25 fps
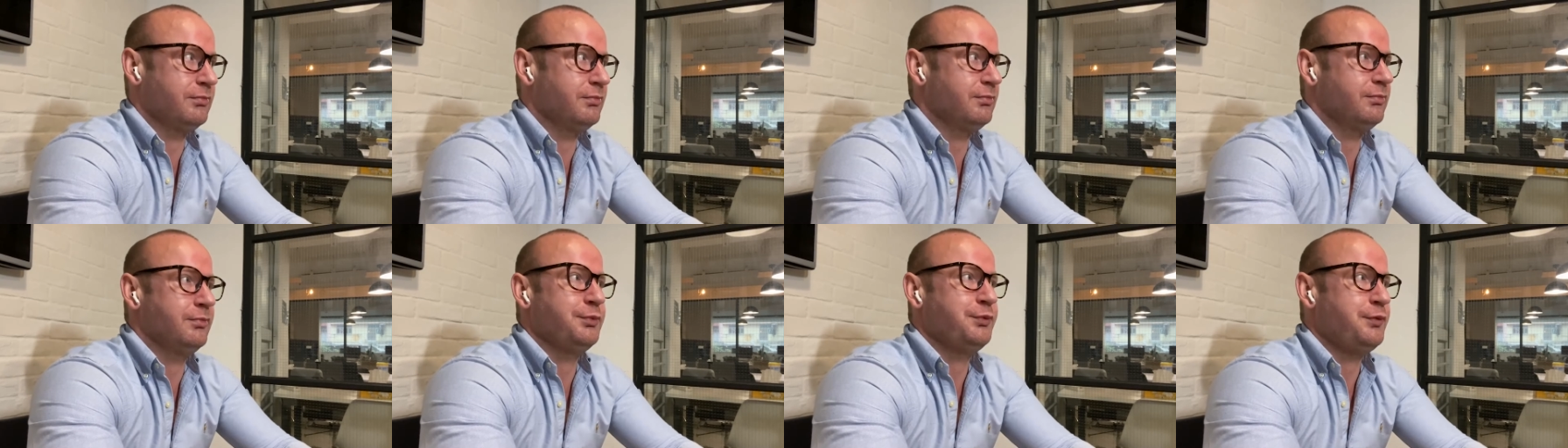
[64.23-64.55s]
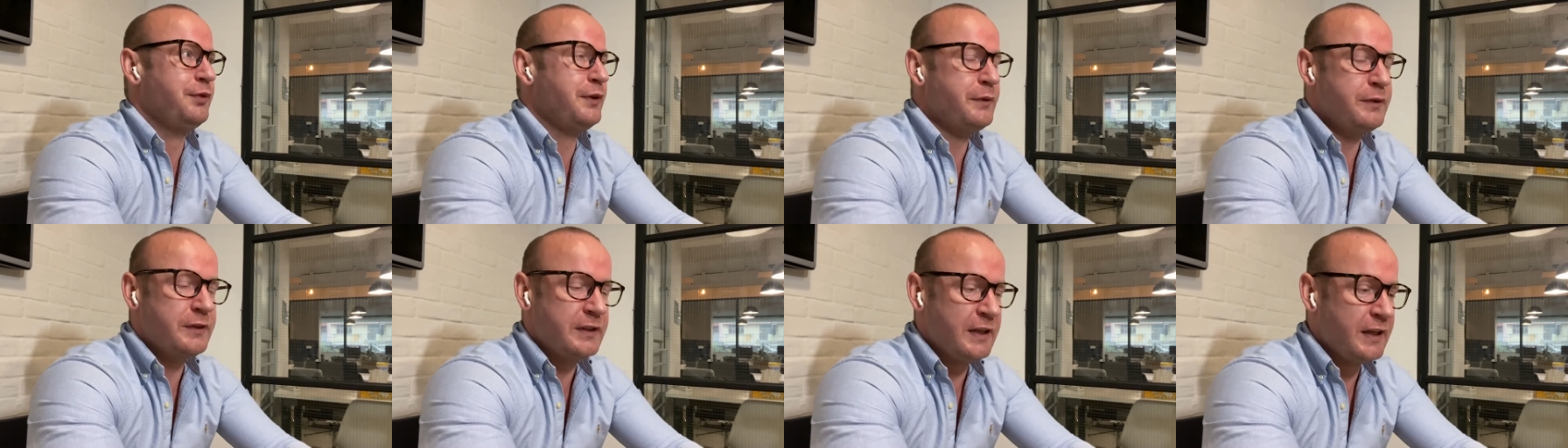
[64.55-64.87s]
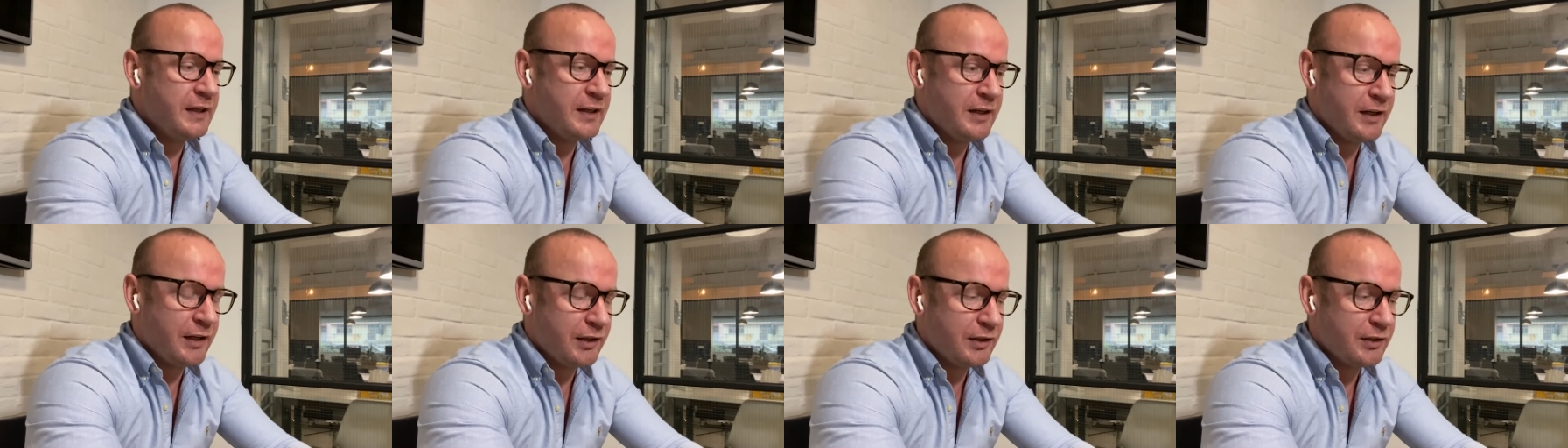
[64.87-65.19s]
15
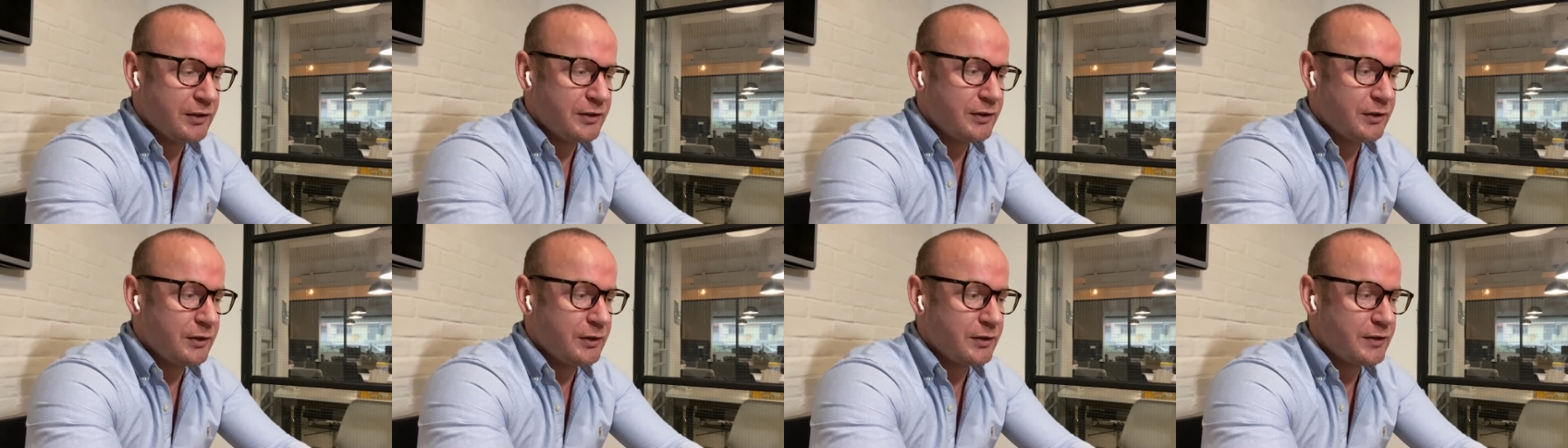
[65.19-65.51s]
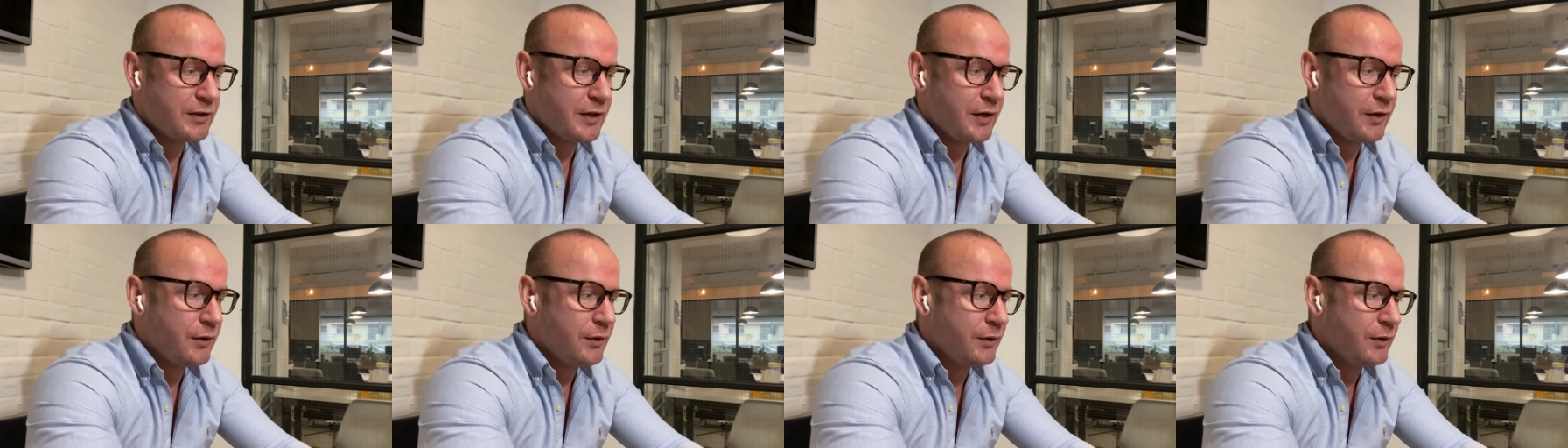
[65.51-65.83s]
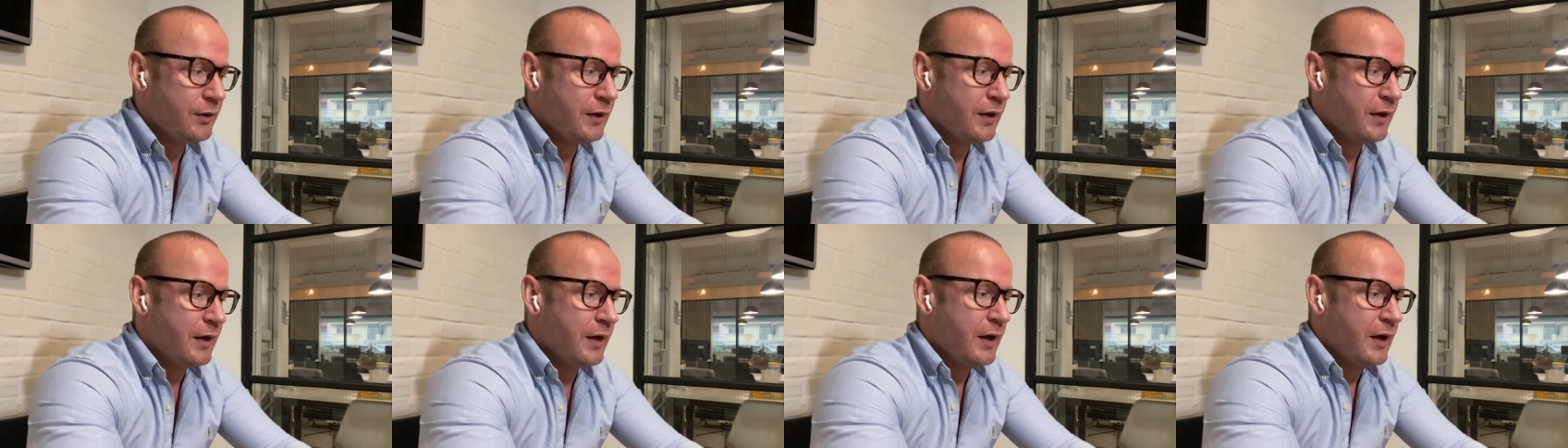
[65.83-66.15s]
years or so.
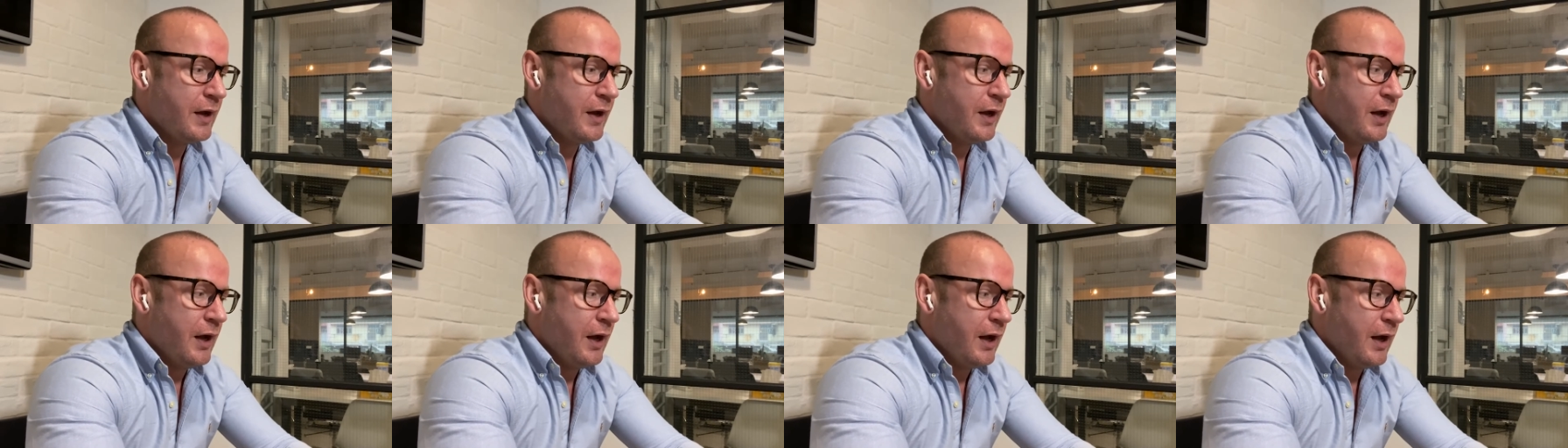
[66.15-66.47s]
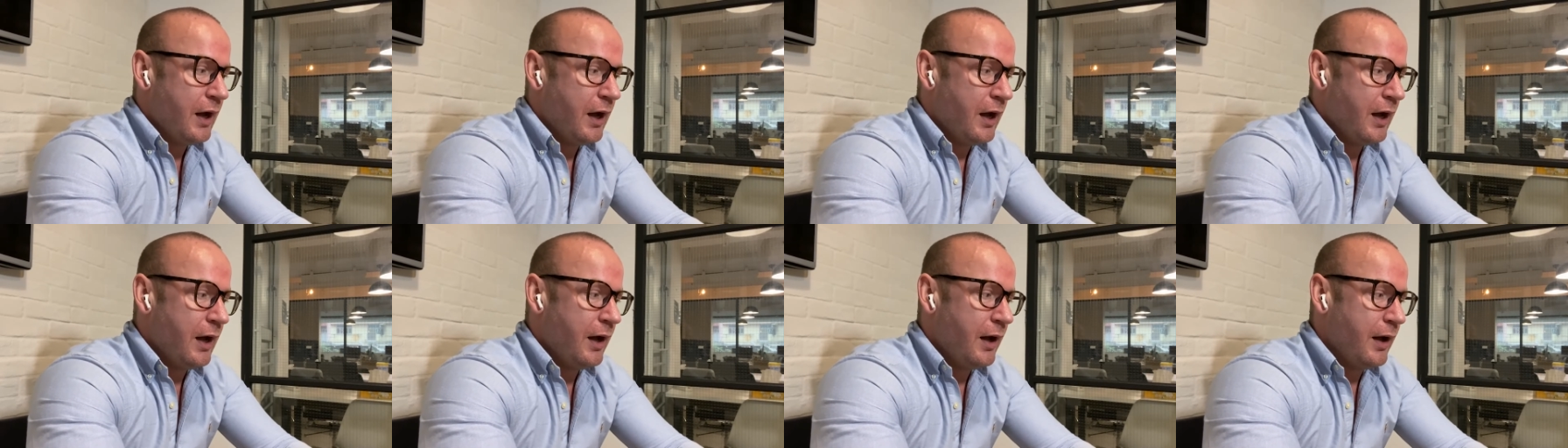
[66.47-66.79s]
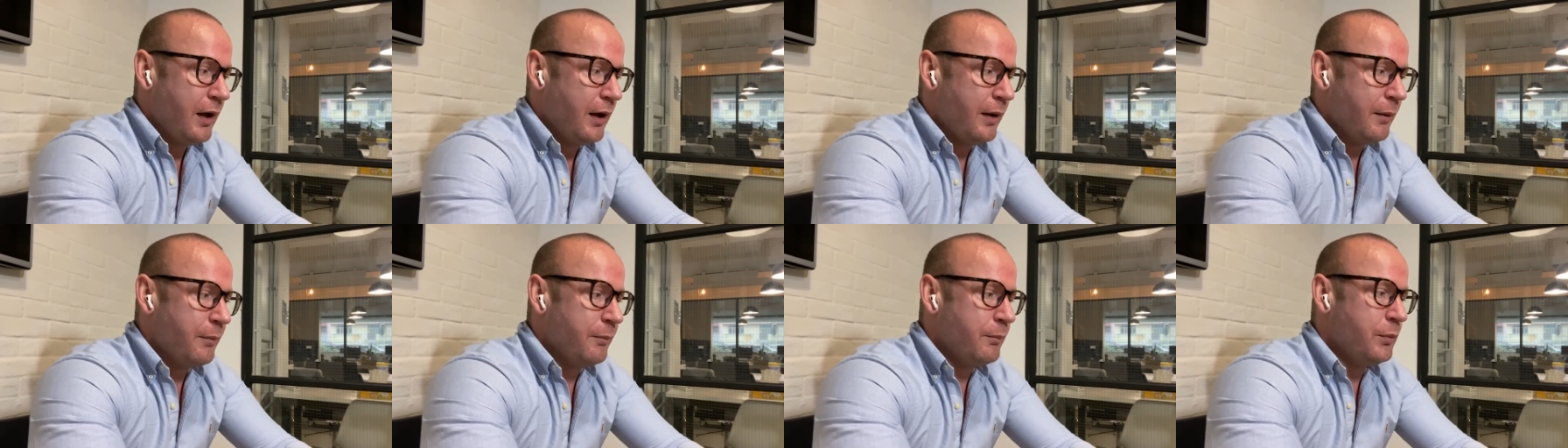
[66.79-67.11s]

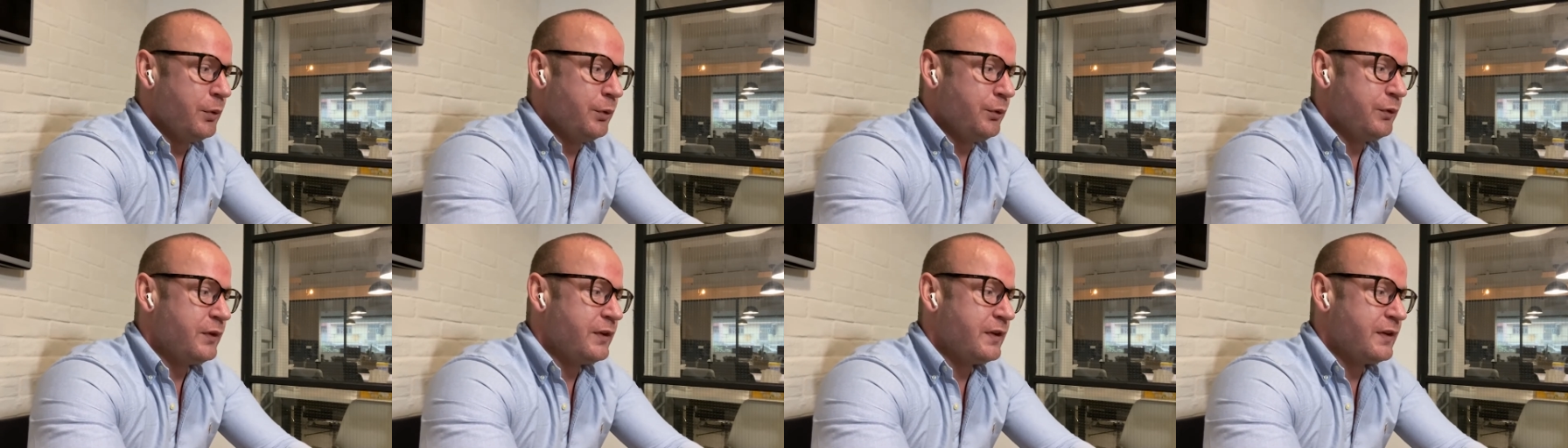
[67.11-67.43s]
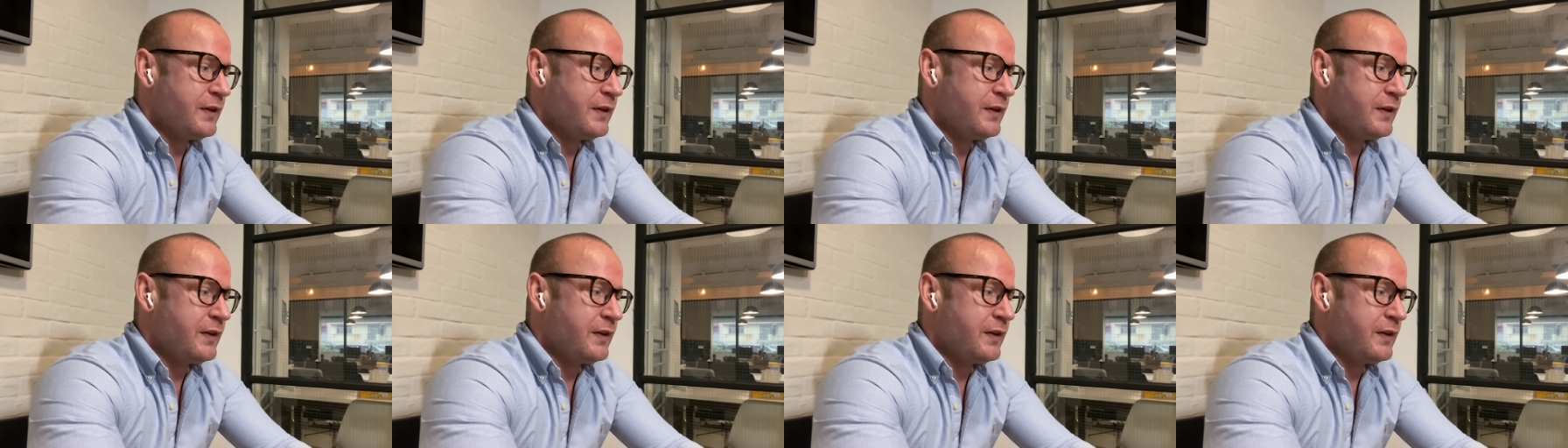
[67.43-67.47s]
Moved